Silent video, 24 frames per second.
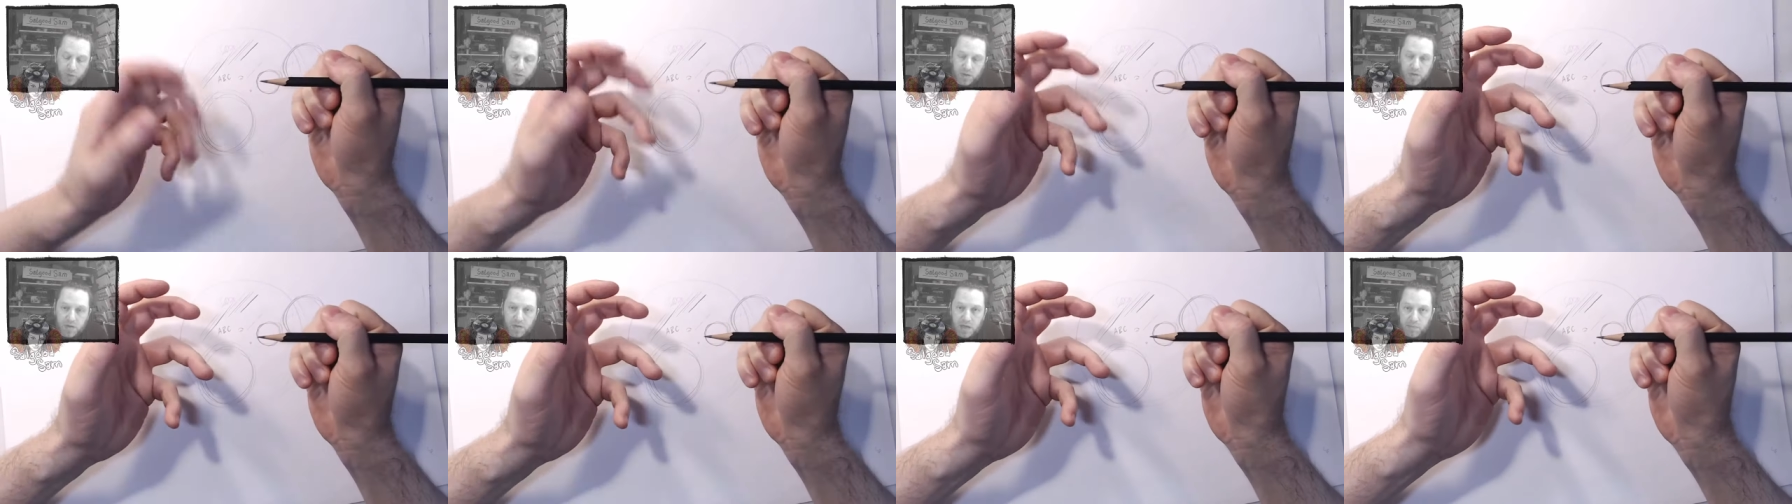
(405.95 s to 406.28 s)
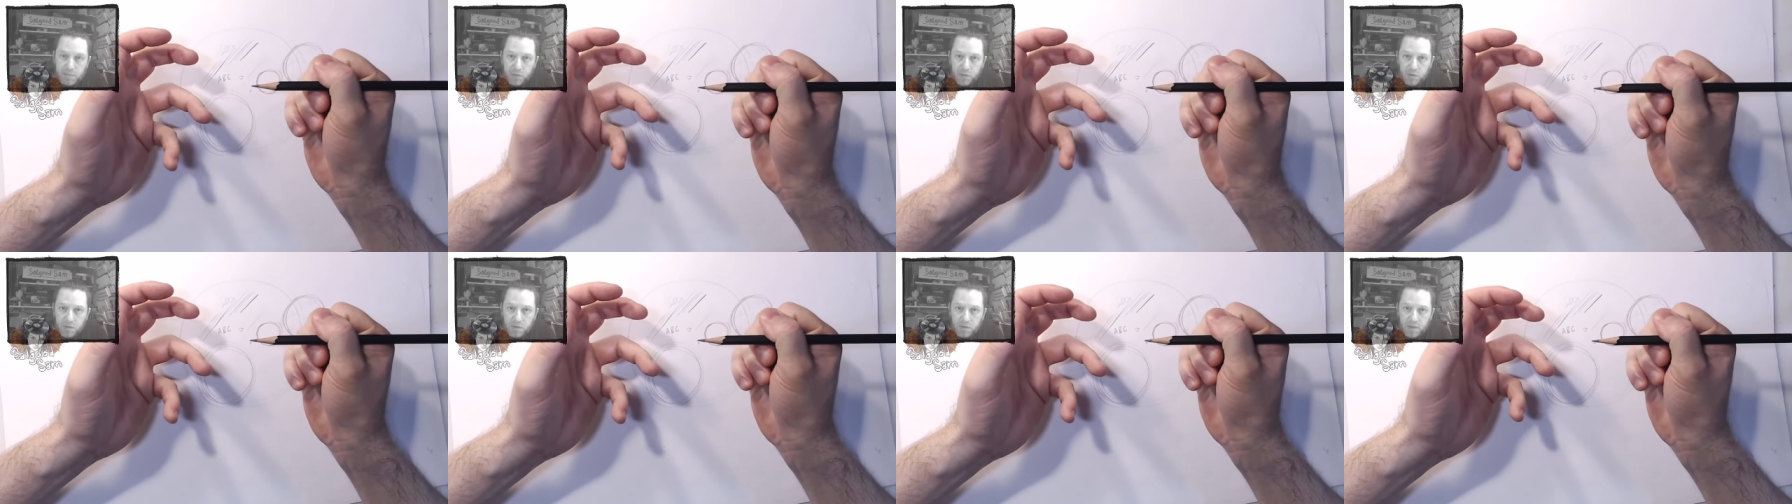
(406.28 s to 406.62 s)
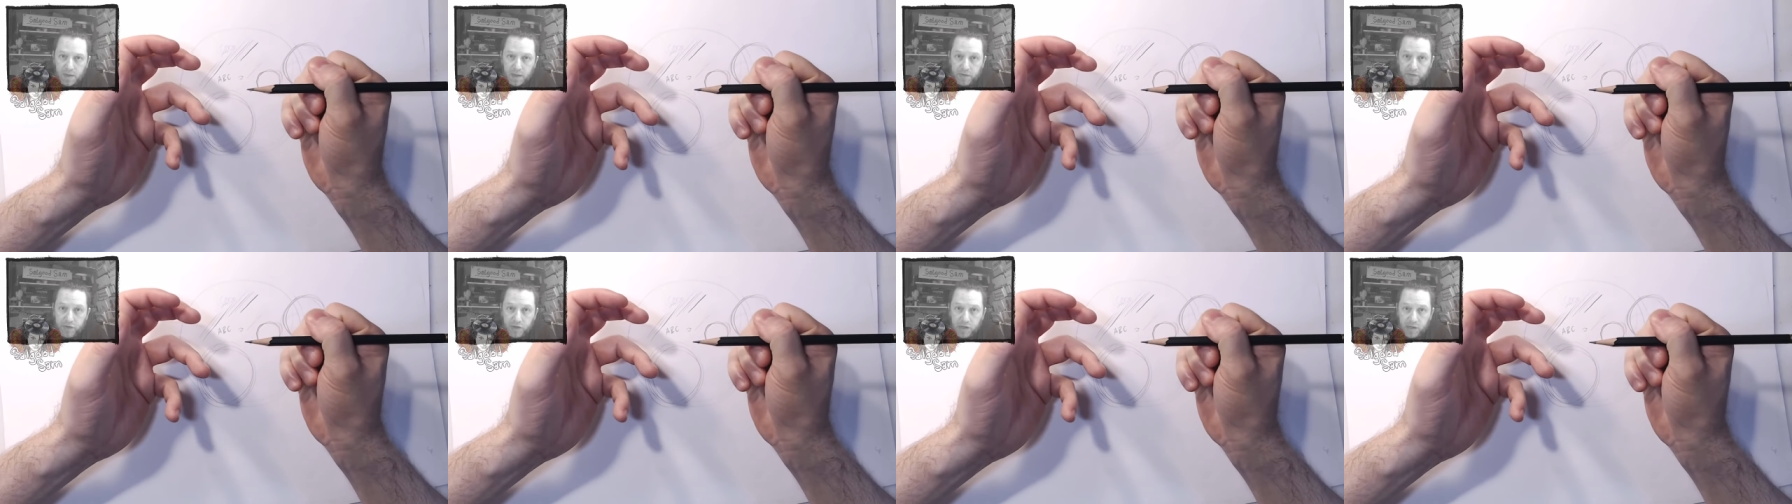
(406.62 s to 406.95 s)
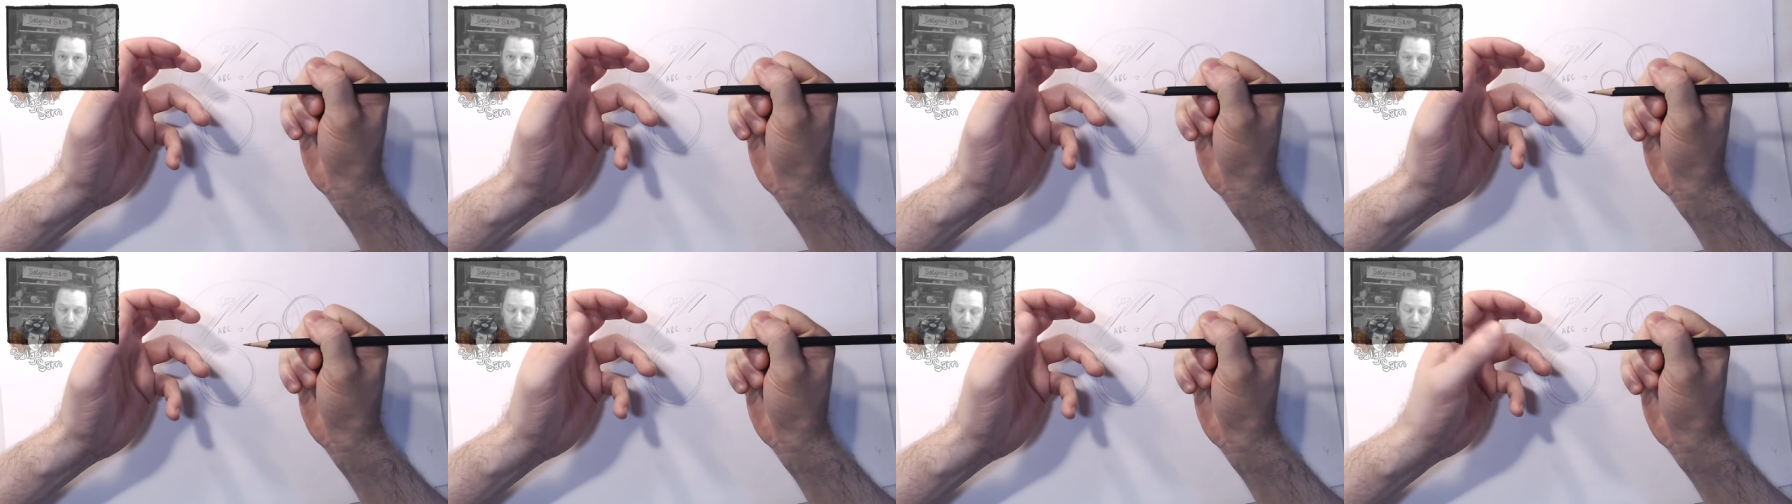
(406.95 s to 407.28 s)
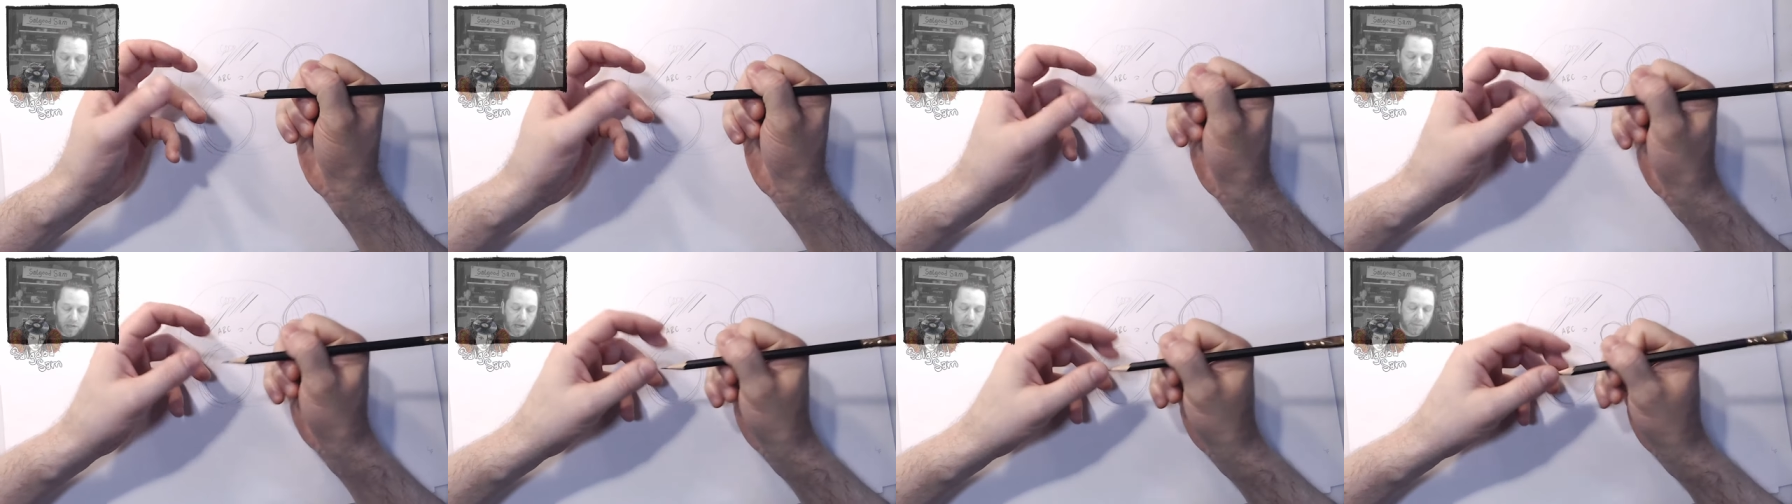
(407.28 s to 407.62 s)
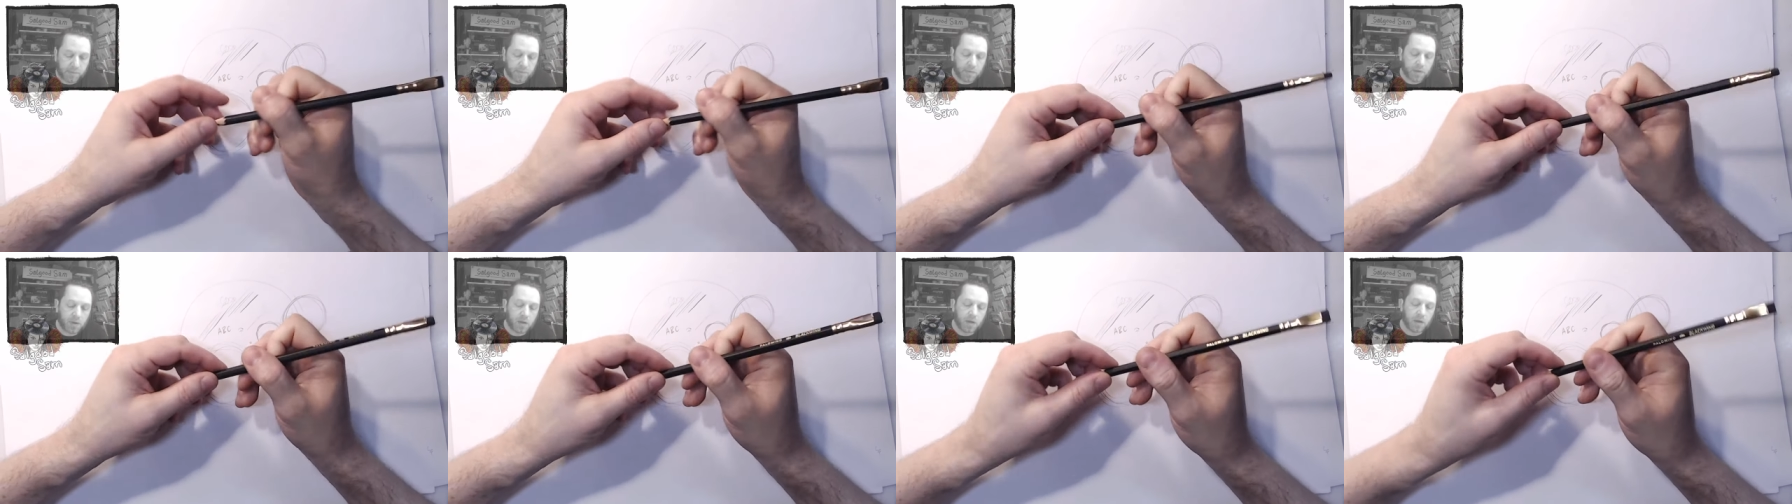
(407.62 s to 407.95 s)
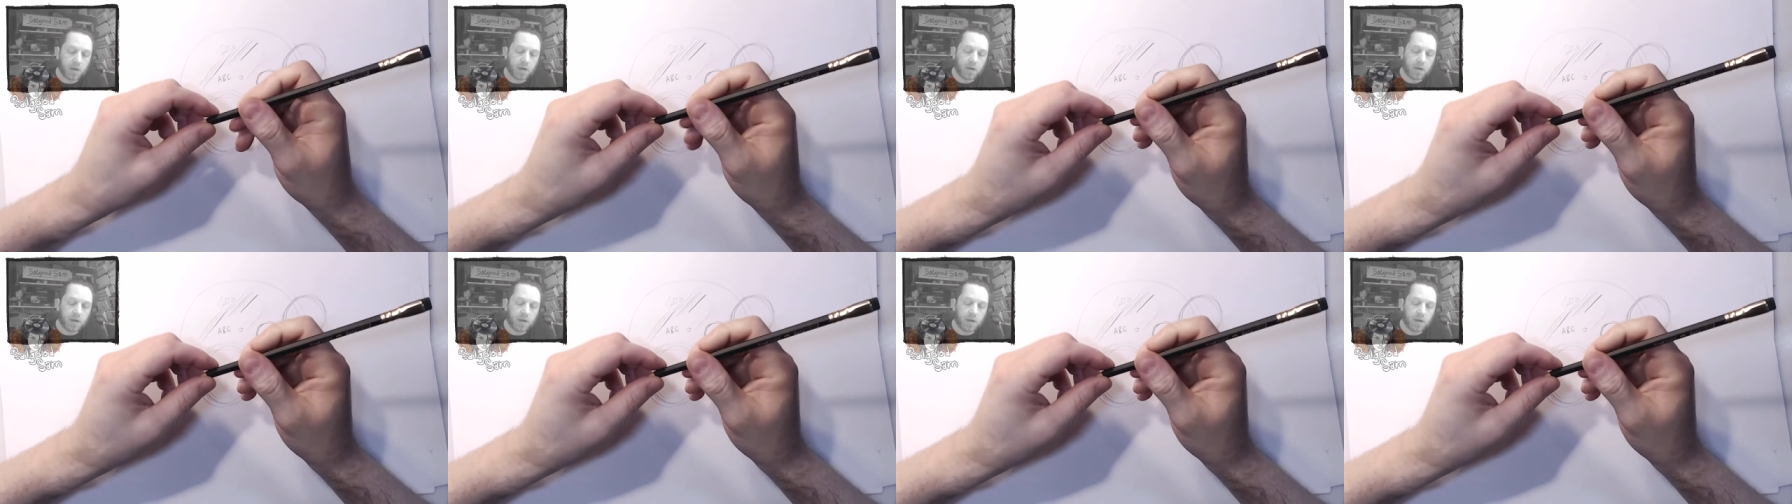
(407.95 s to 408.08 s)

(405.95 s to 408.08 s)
can keep using that if you're comfortable sometimes,